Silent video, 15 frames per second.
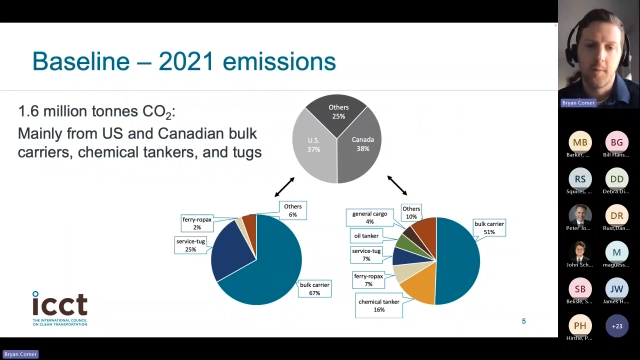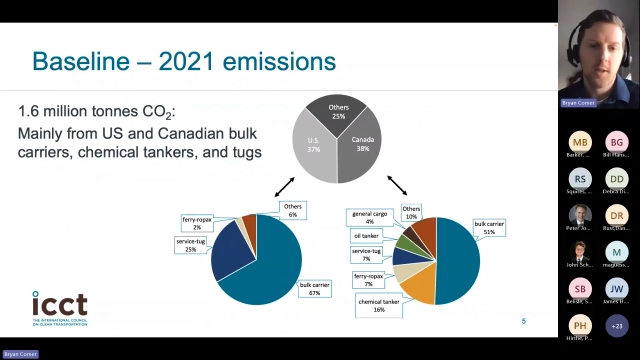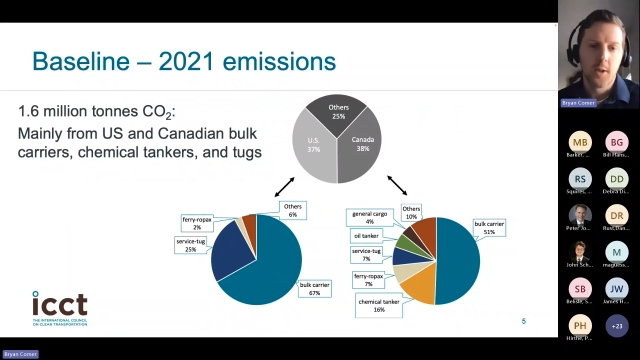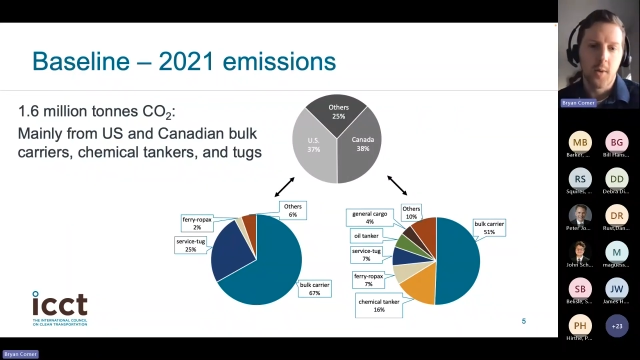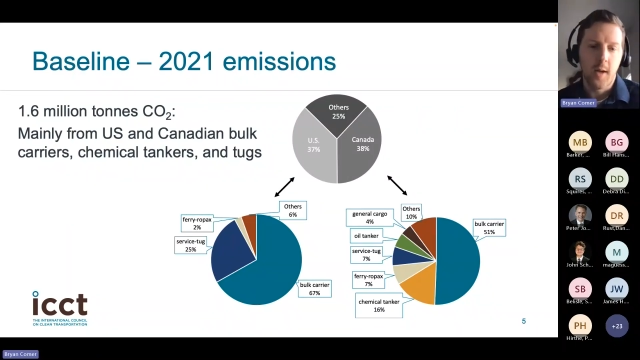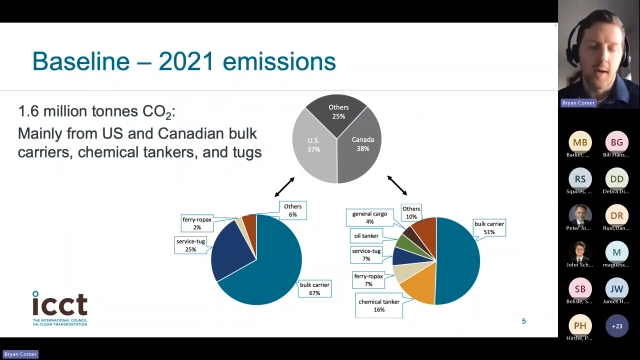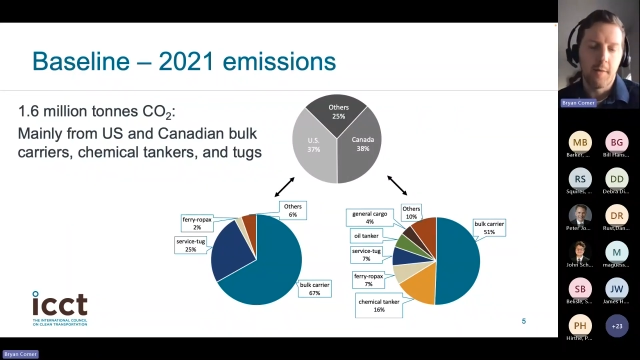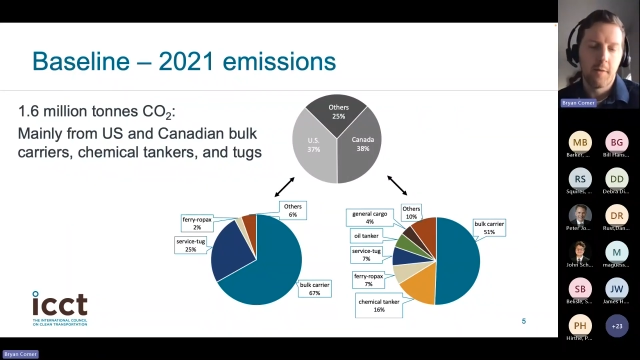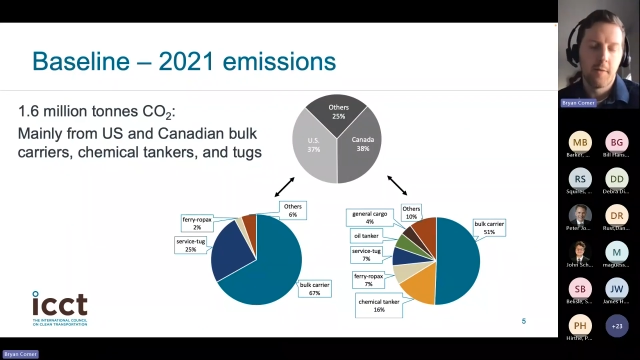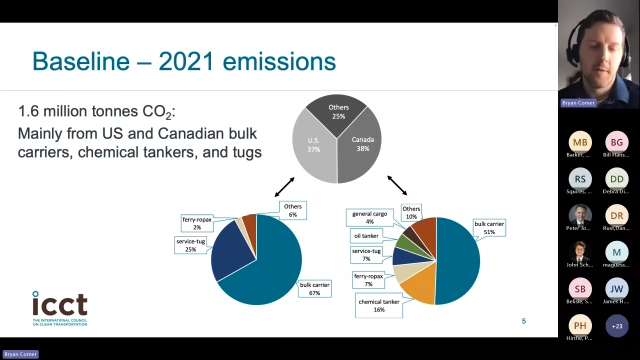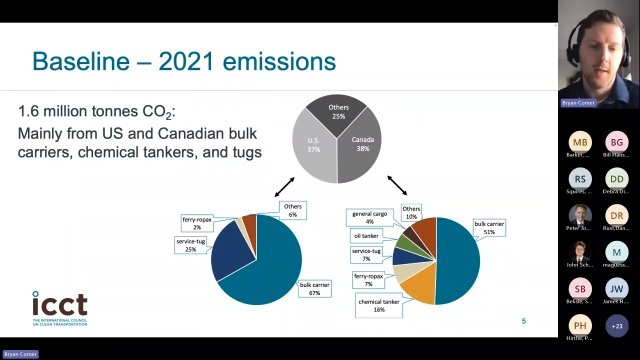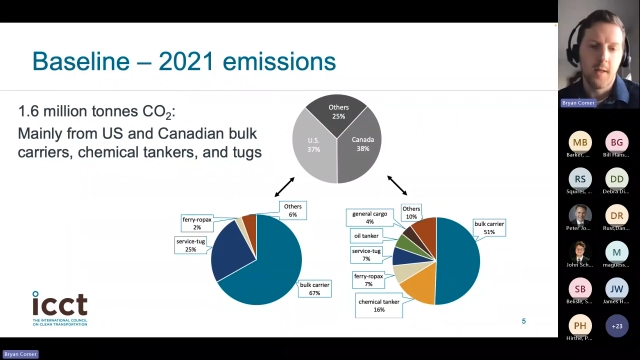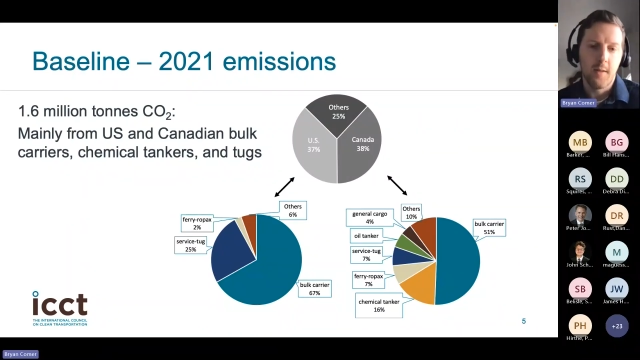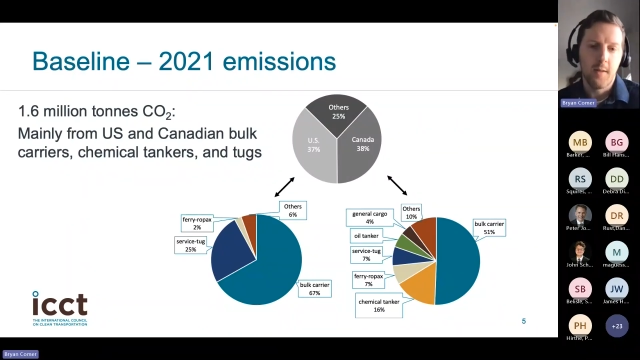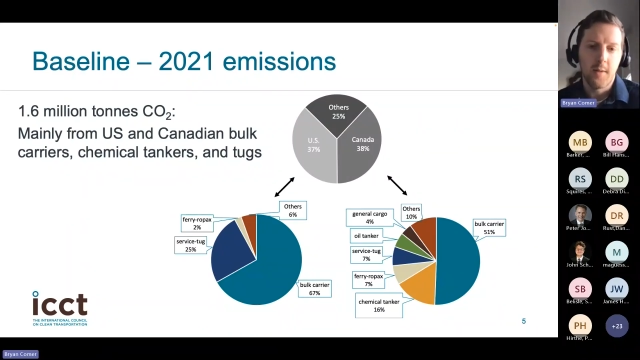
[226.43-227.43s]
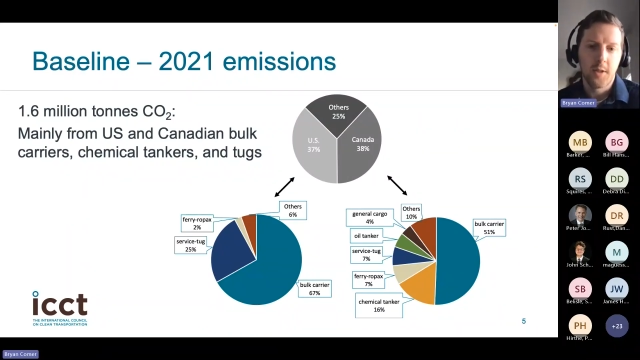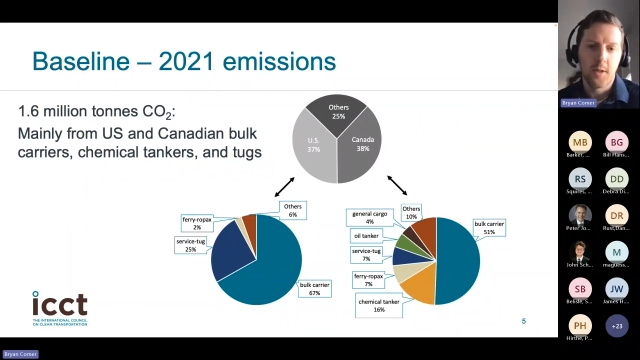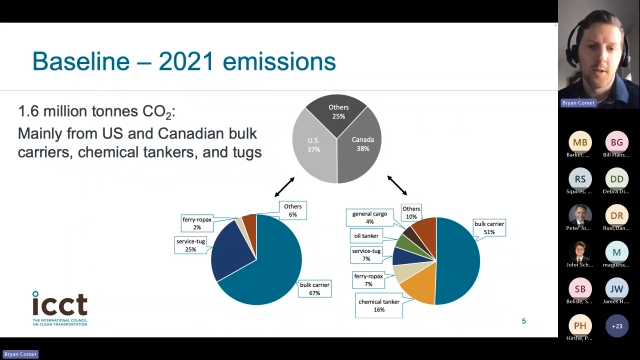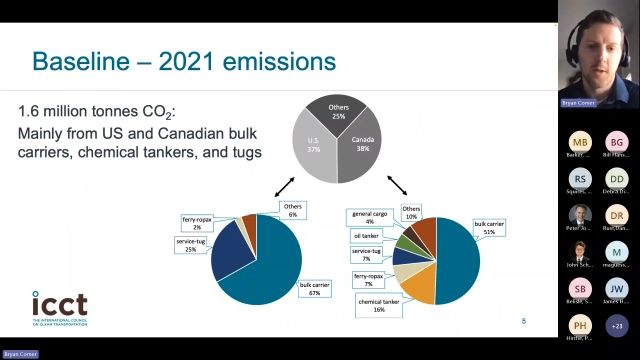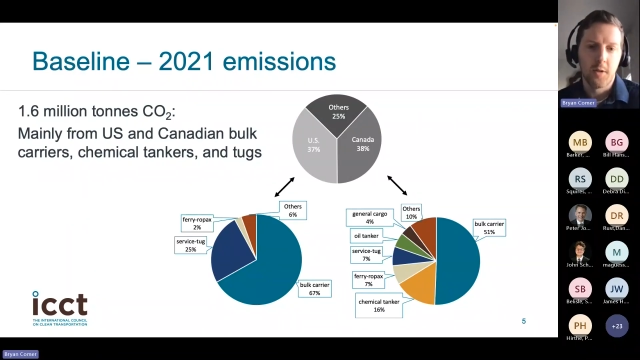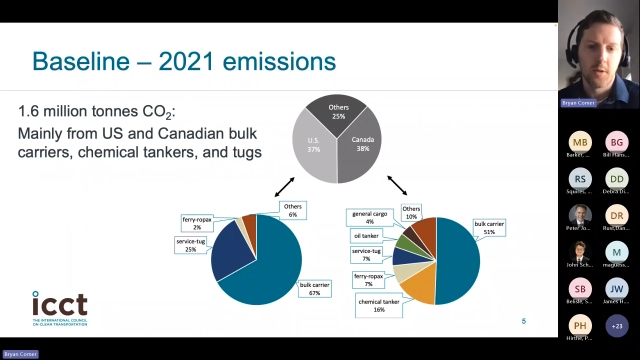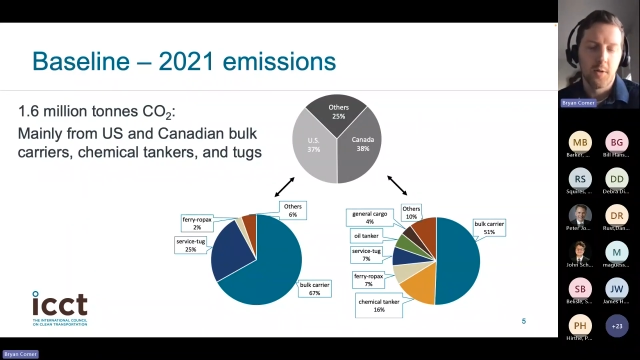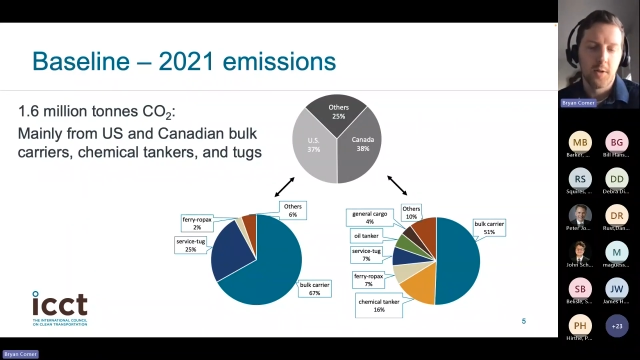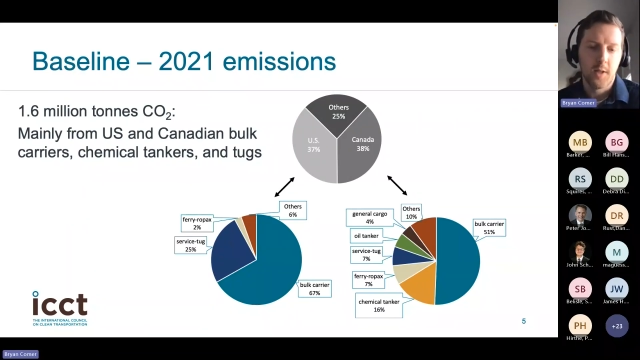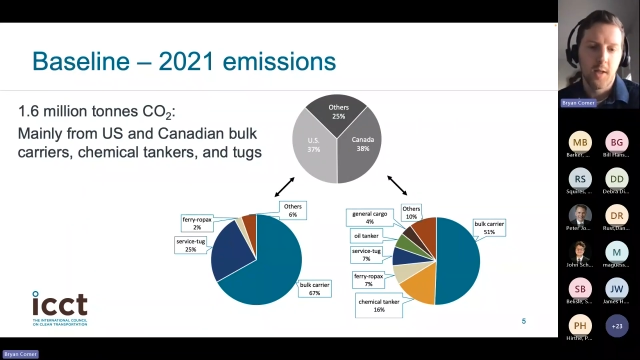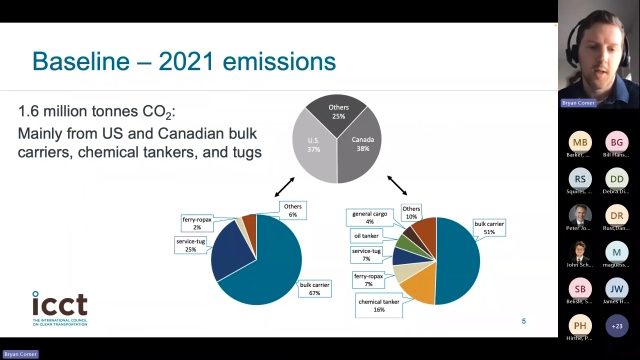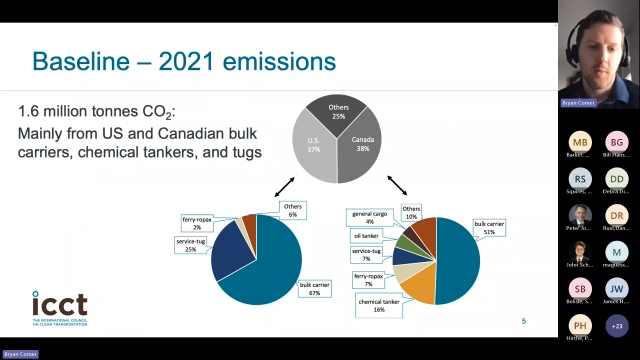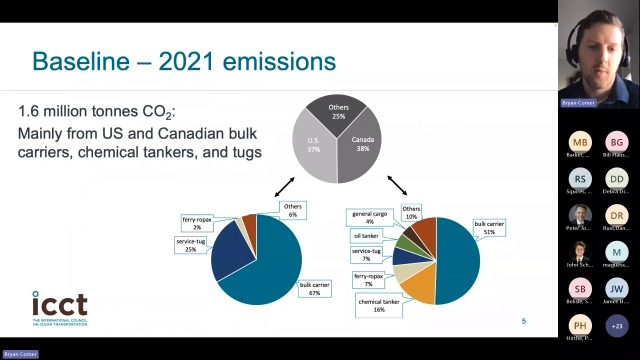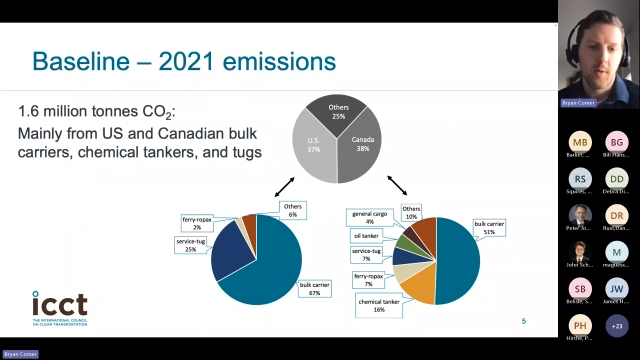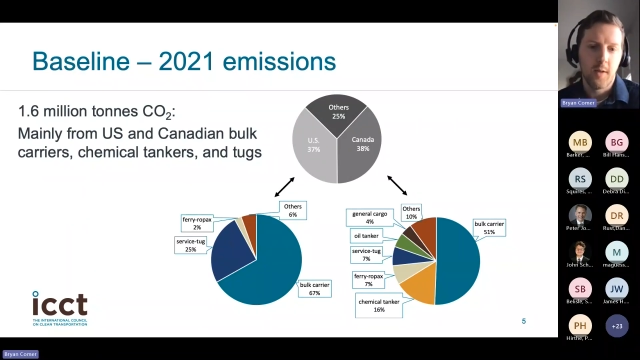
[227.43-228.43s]
So half of the emissions are
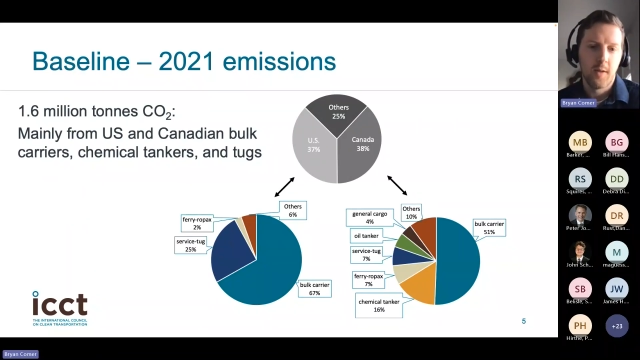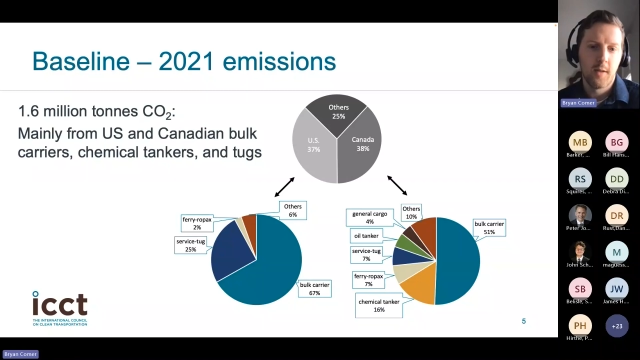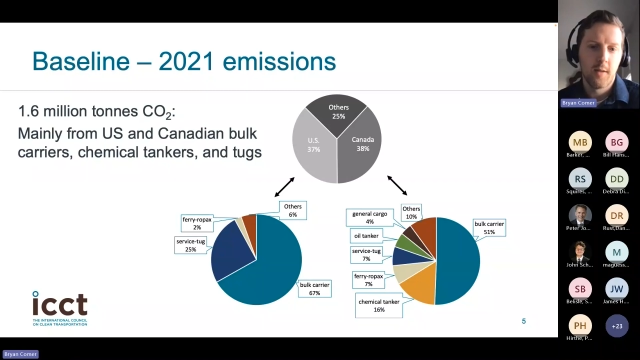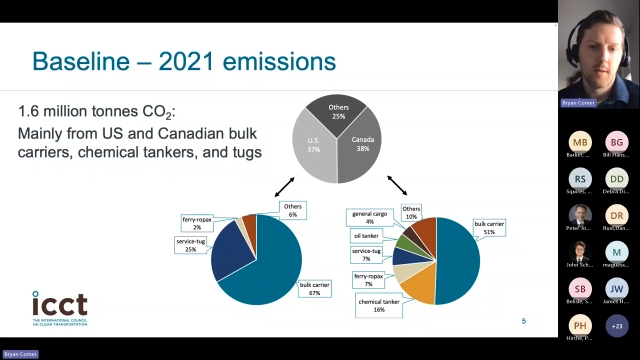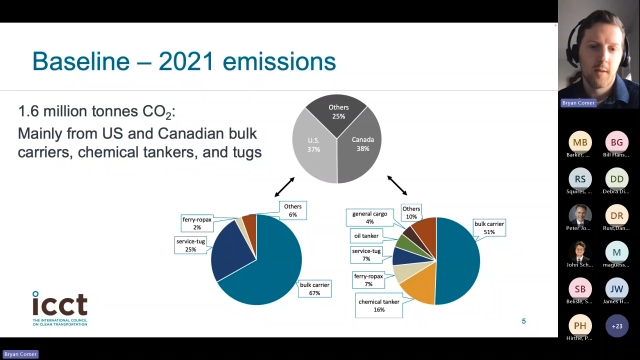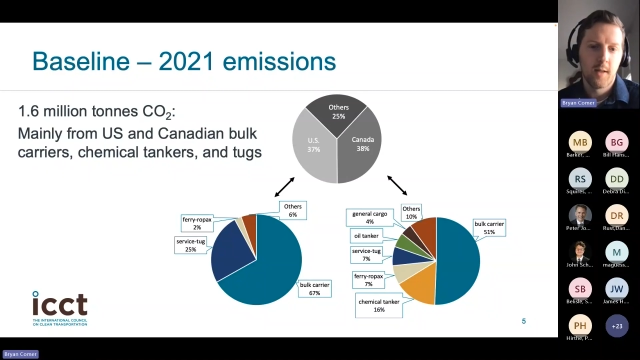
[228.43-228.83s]
associated with